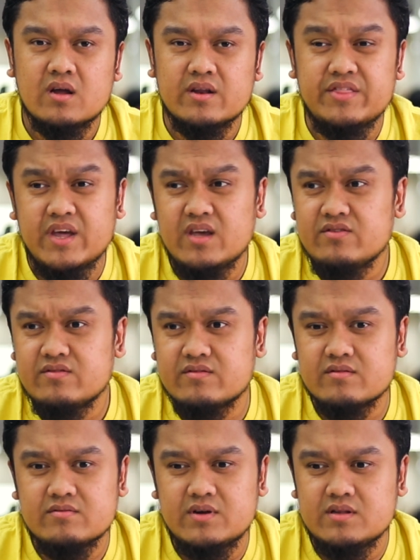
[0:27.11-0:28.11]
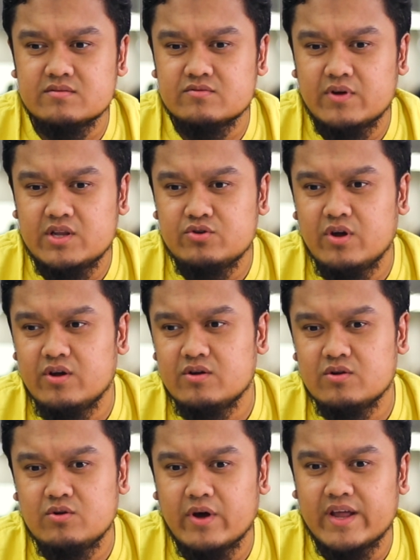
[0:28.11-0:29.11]
The thing is, well, when
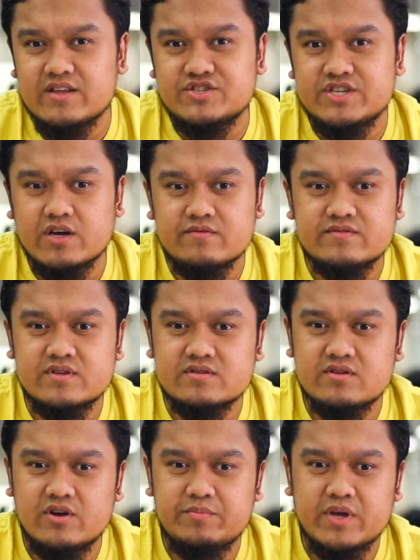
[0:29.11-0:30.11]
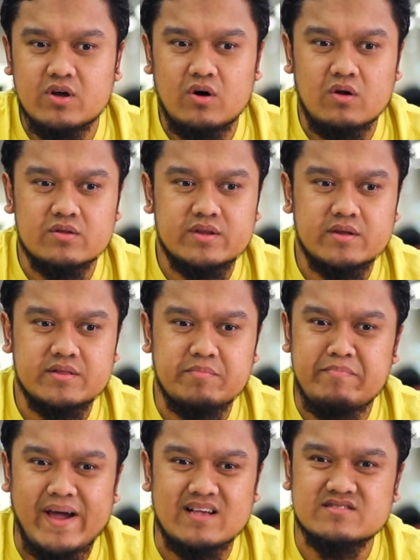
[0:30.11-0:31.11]
you look at the shelves, it's going to be called the
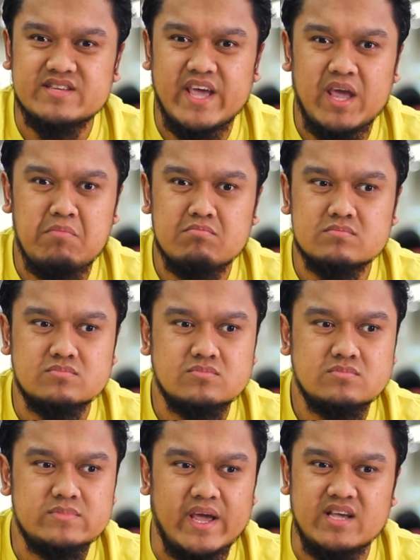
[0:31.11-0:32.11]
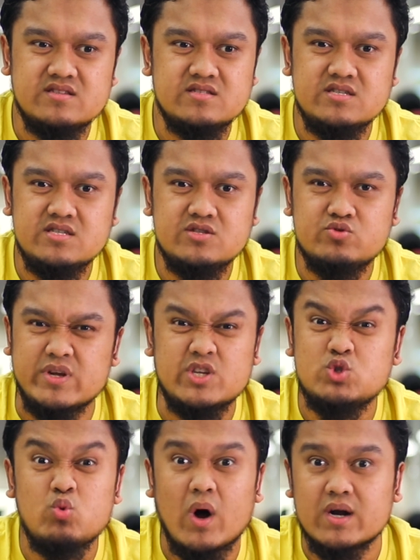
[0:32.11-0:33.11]
Max Game
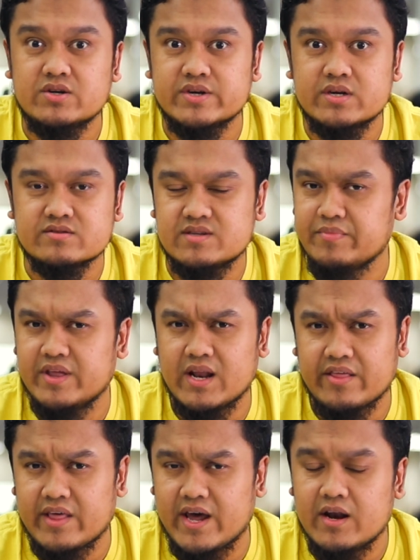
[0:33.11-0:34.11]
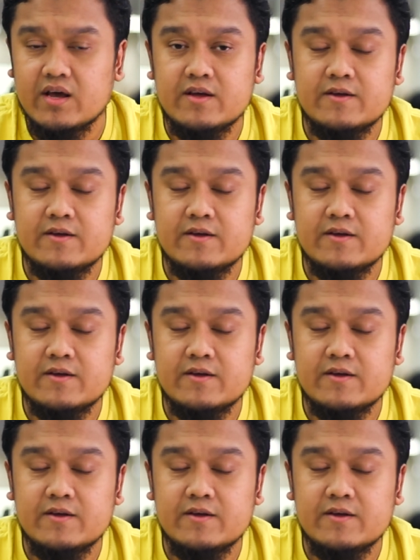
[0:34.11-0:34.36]
AC2200 or something like that.